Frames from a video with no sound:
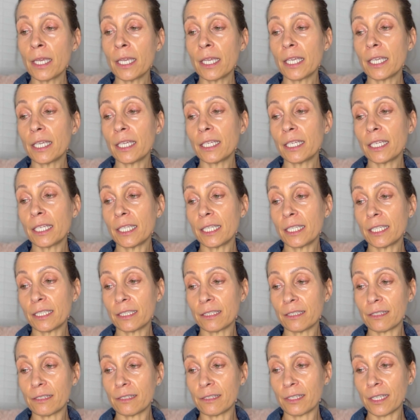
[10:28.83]
It
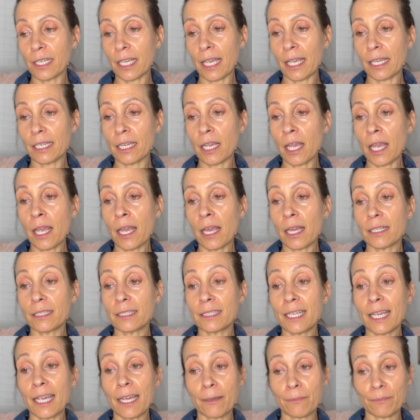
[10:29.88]
is an
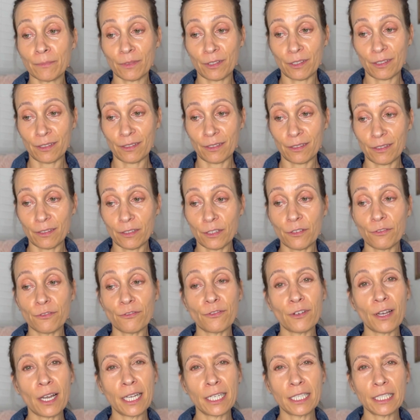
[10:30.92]
attempt to
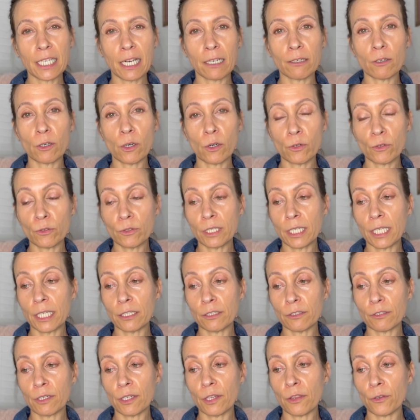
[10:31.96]
find our own
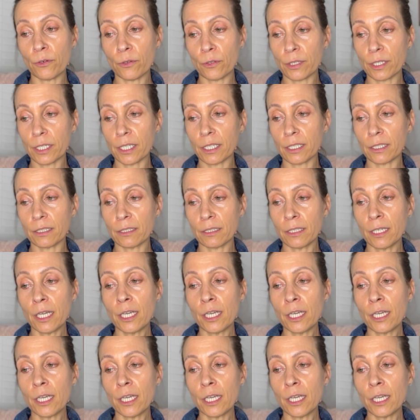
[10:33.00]
inner authority,